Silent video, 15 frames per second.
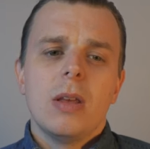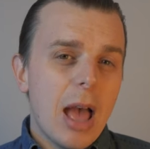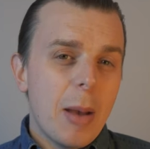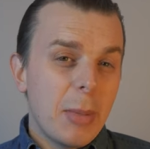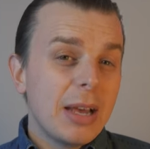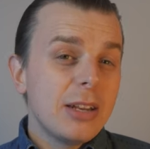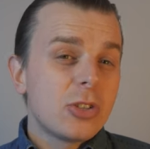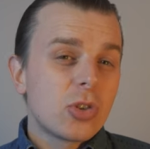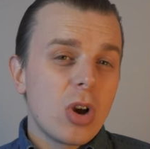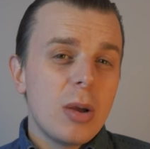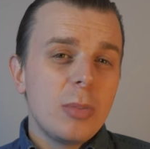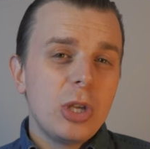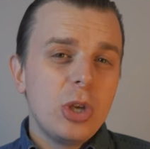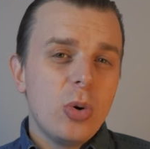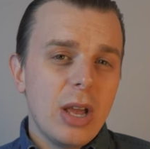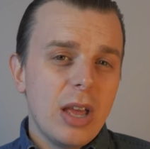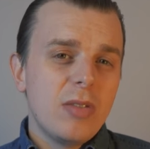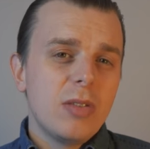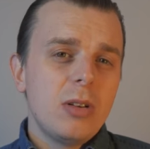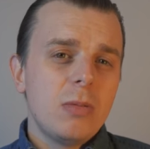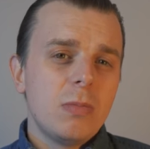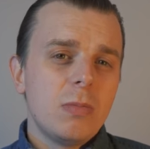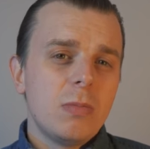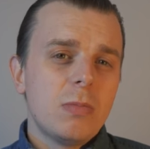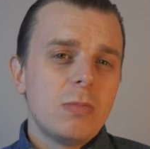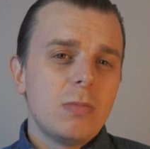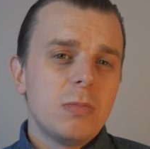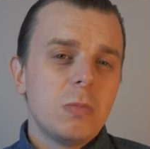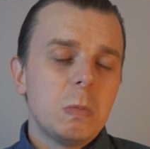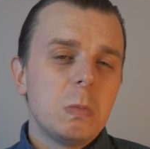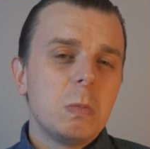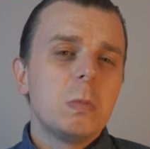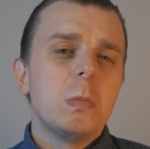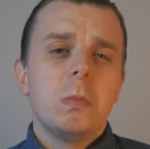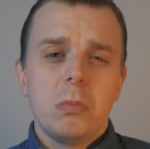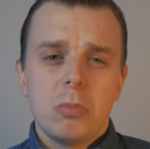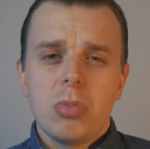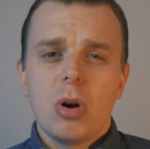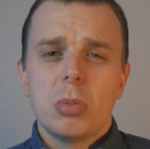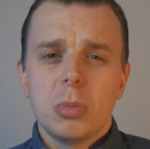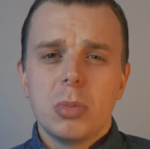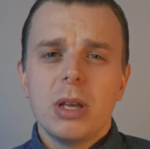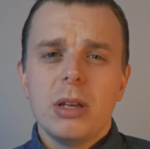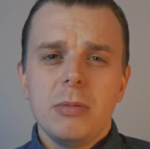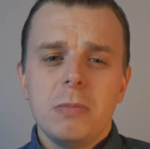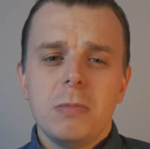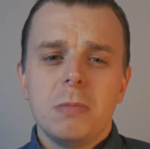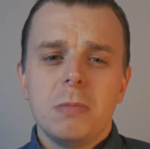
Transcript: Am I describing your heaven? Probably.